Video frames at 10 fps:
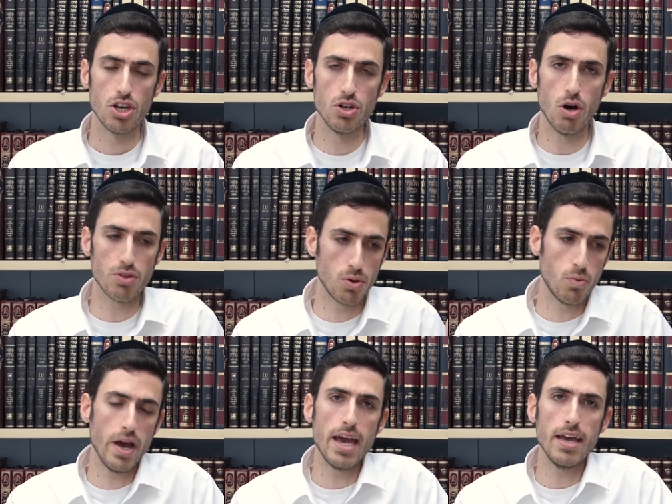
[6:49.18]
know the
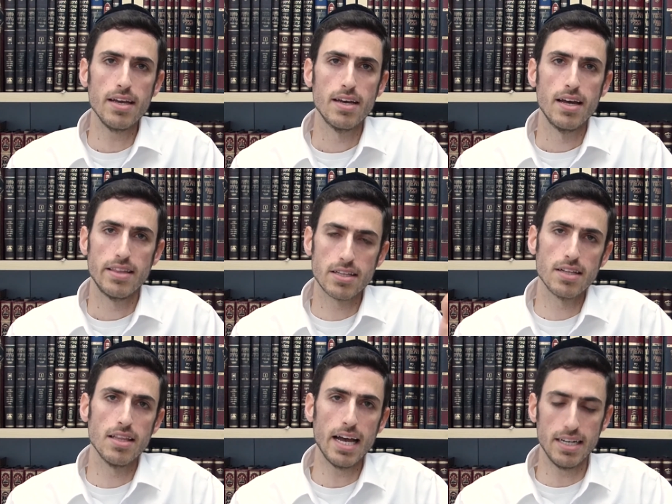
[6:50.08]
way that
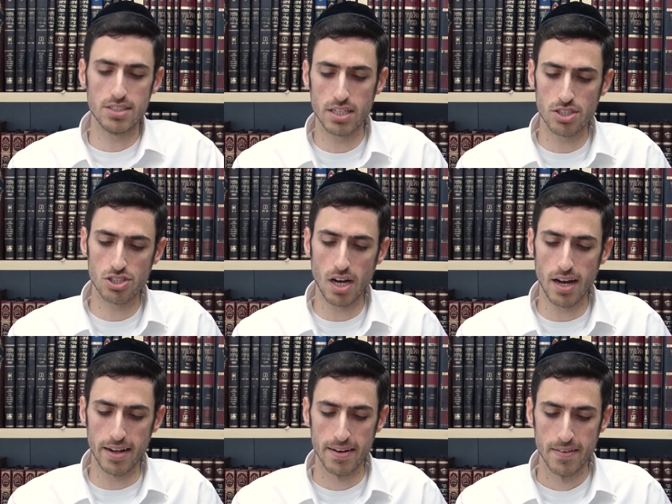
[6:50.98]
the light is going to
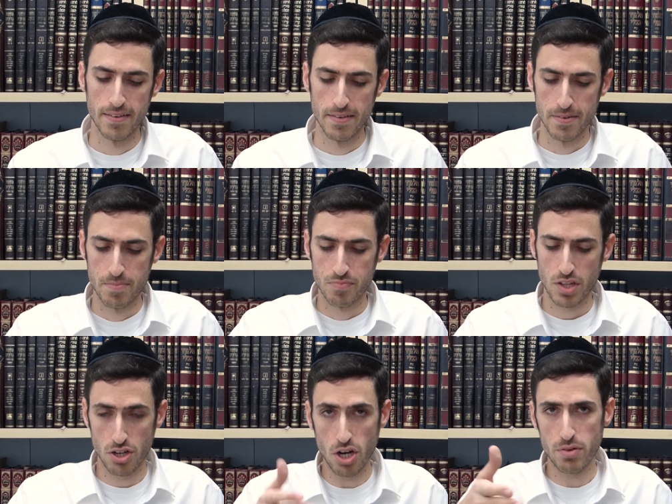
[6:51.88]
shine.
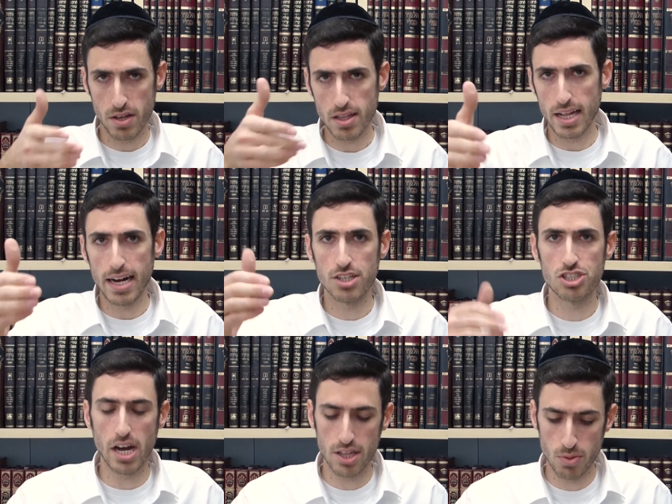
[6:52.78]
You know the light is
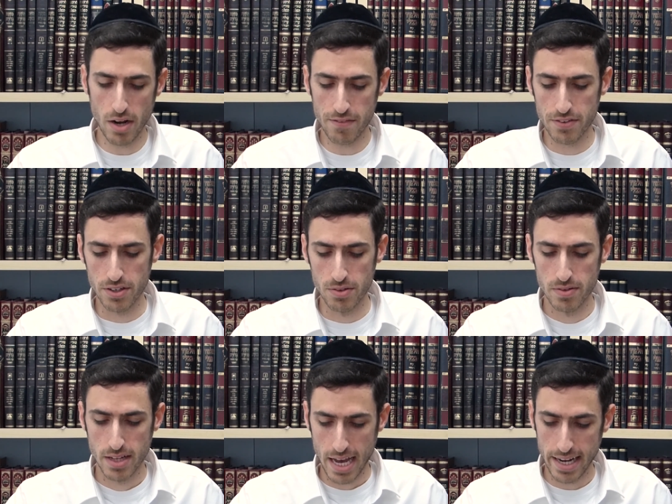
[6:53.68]
shining the way for you.
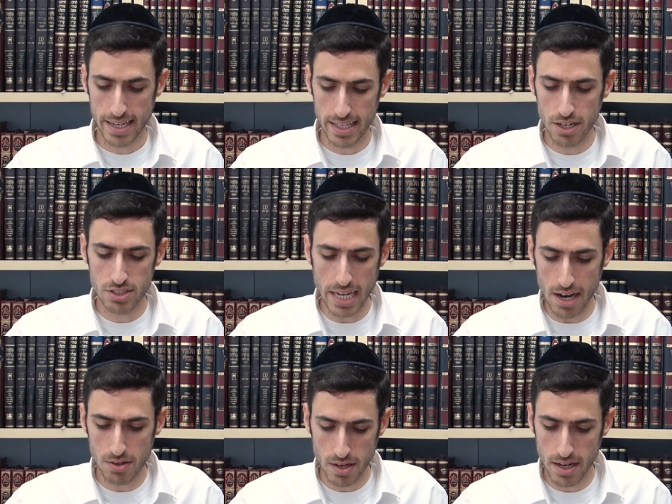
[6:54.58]
And it continues
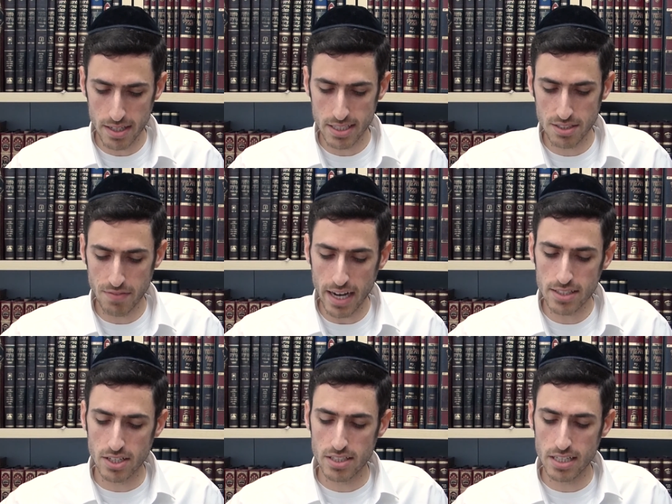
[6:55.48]
down, he says,
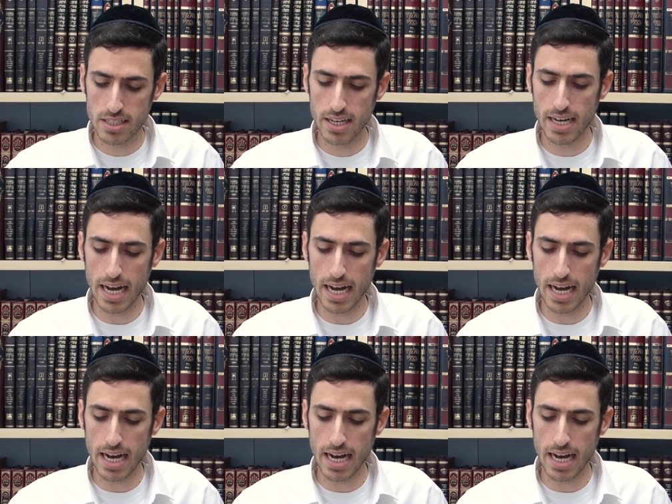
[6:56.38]
he says,